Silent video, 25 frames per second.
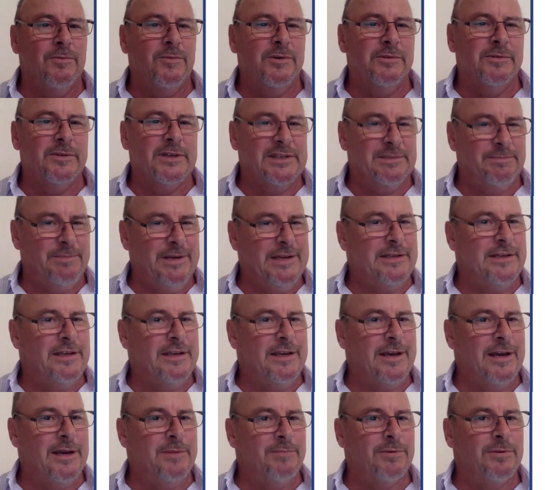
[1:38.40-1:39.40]
We're
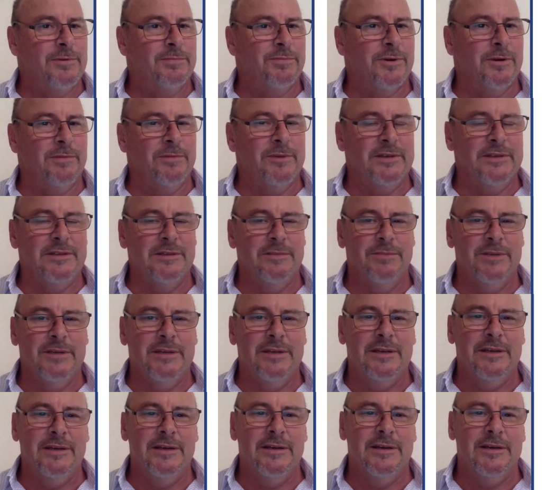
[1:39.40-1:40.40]
expecting April probably to
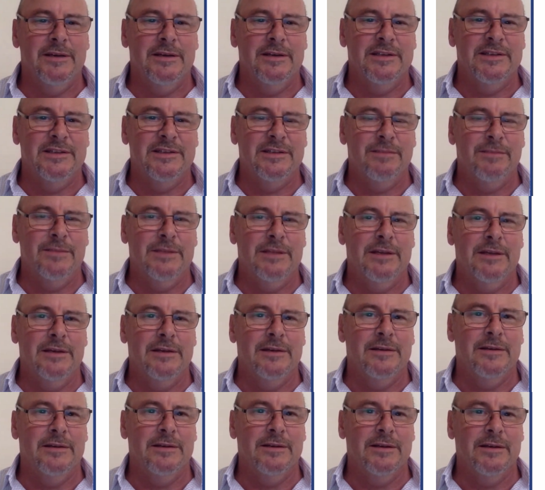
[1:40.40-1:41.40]
be a
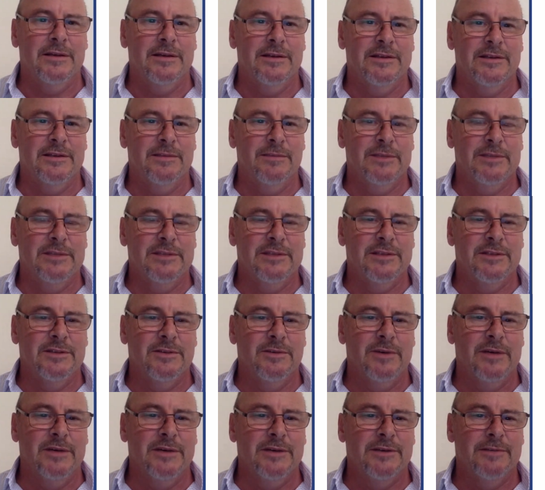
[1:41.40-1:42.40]
similar
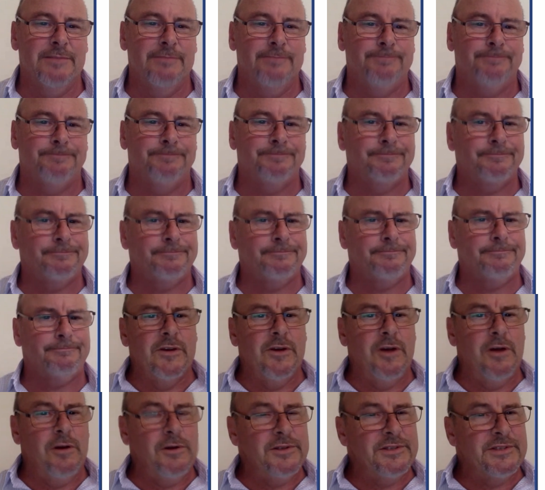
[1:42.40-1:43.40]
situation. The
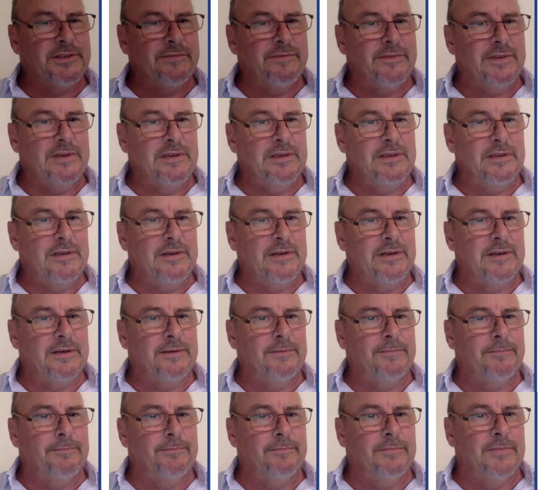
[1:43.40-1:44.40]
goals of the
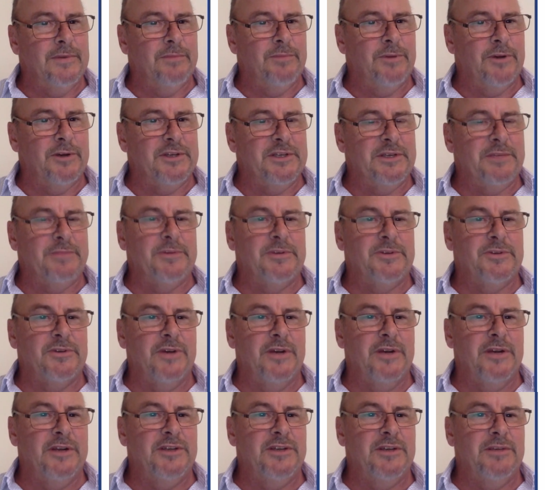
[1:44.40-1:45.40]
apprenticeship and
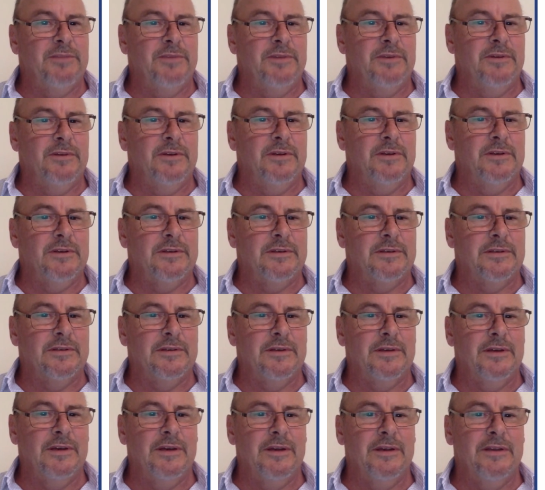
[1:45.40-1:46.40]
traineeship unit
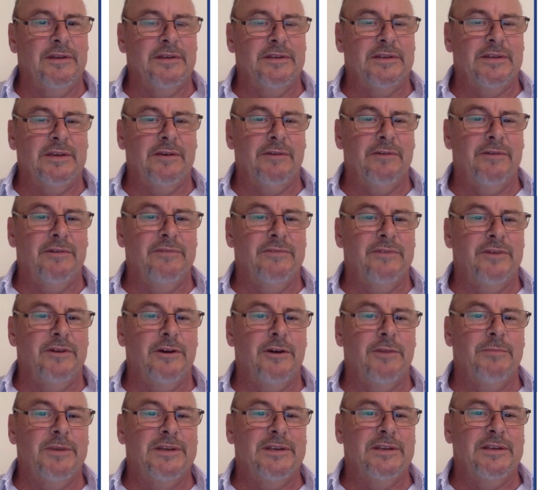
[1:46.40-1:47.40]
in this current
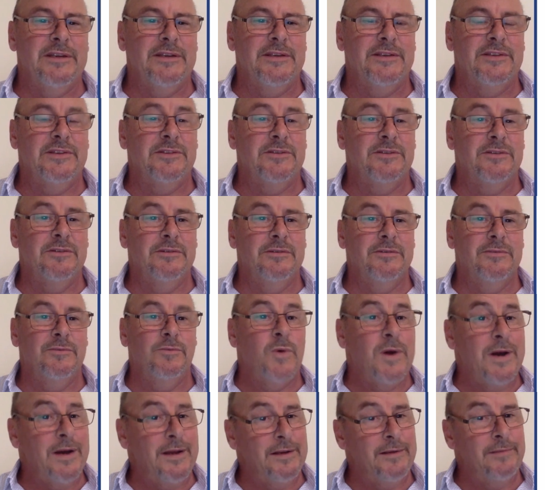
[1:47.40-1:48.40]
environment is to,
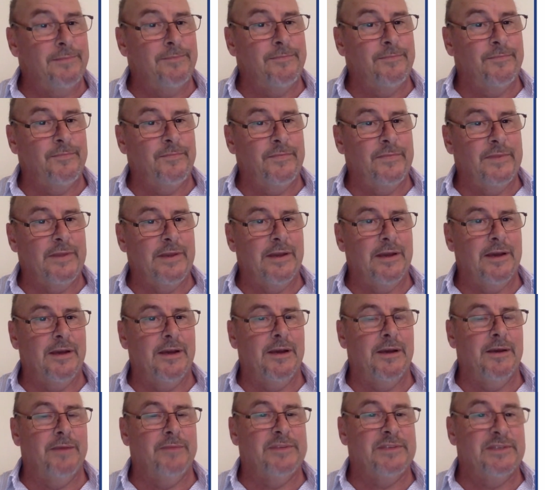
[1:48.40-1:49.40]
one,
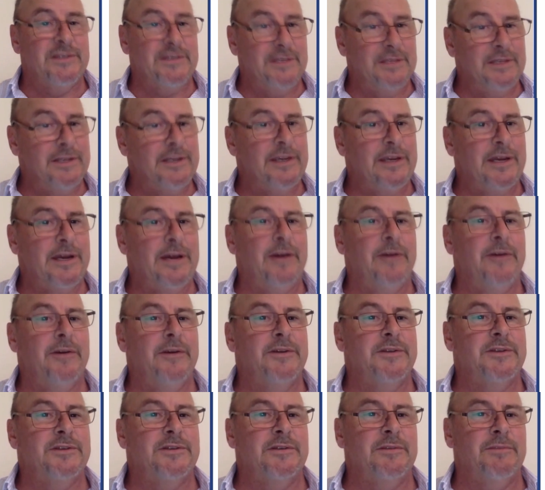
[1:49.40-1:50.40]
still
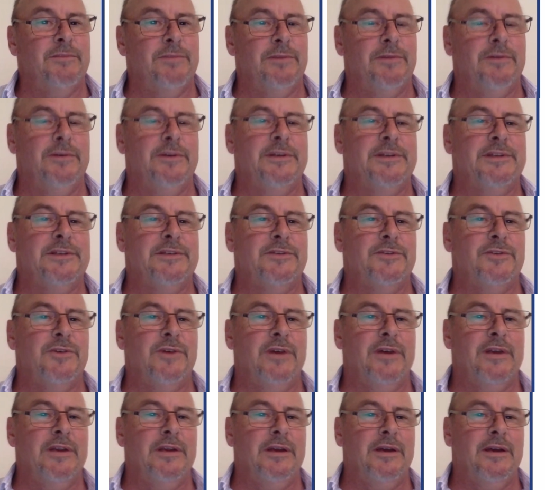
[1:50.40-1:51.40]
encourage employers and
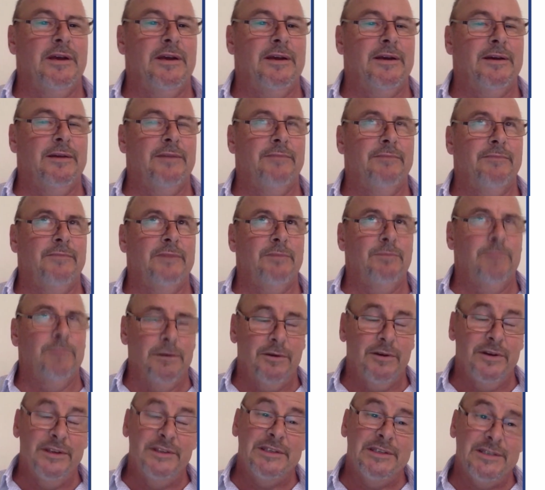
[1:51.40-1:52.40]

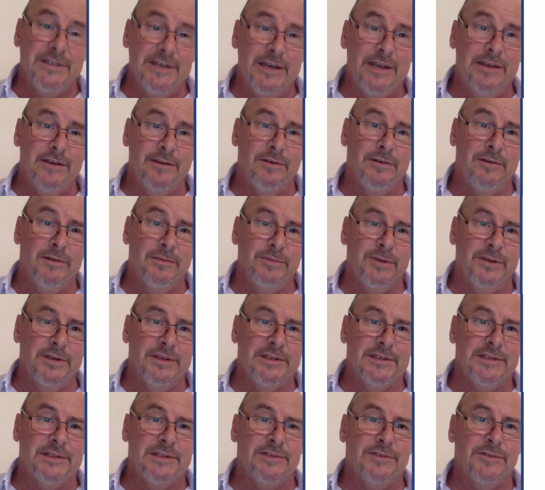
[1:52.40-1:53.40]
employers to take on
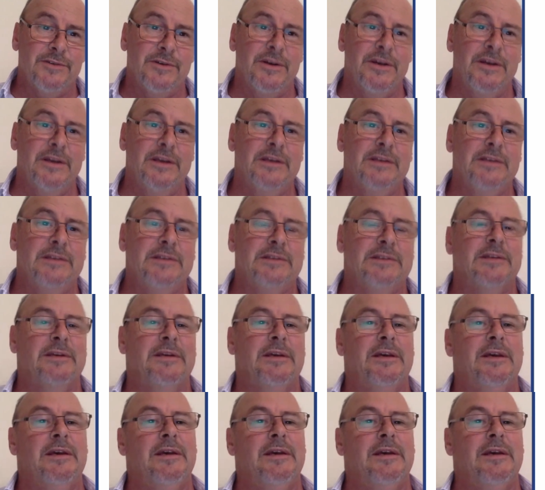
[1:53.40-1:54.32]
apprentices and trainees.